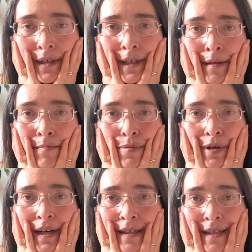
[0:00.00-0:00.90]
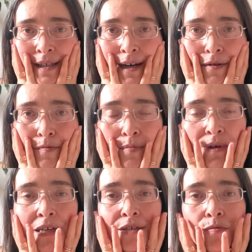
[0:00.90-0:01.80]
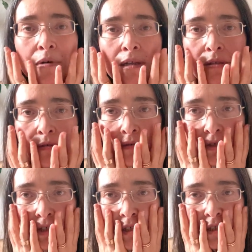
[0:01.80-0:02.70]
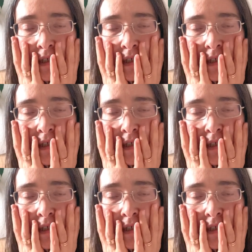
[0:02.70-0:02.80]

in breaths and out breaths while you're just